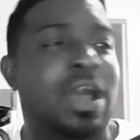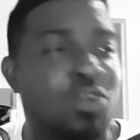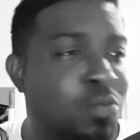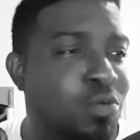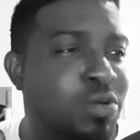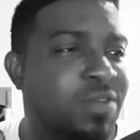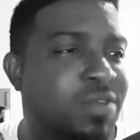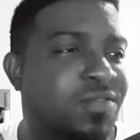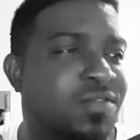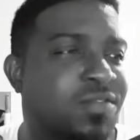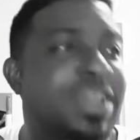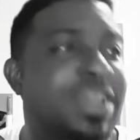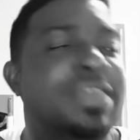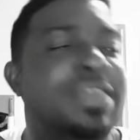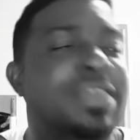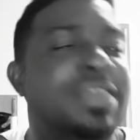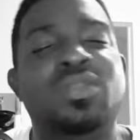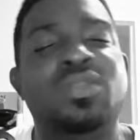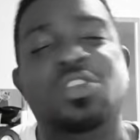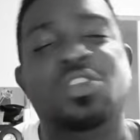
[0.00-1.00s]
effect,
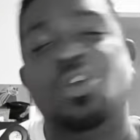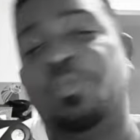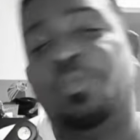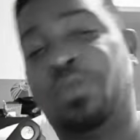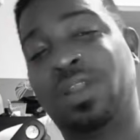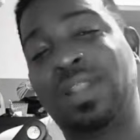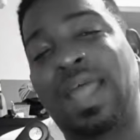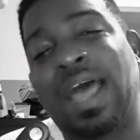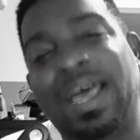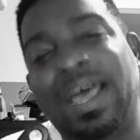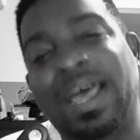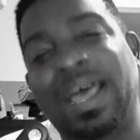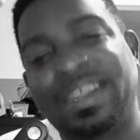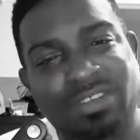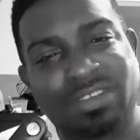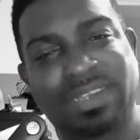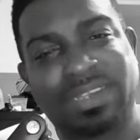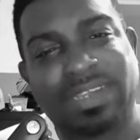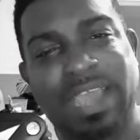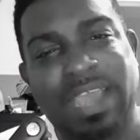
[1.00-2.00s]
the opponent has to
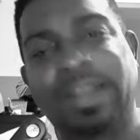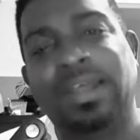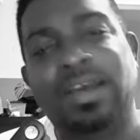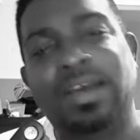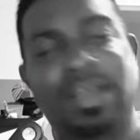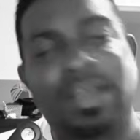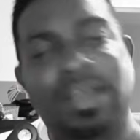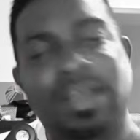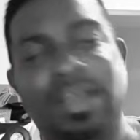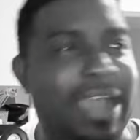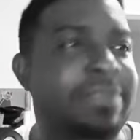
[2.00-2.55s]
discard a card.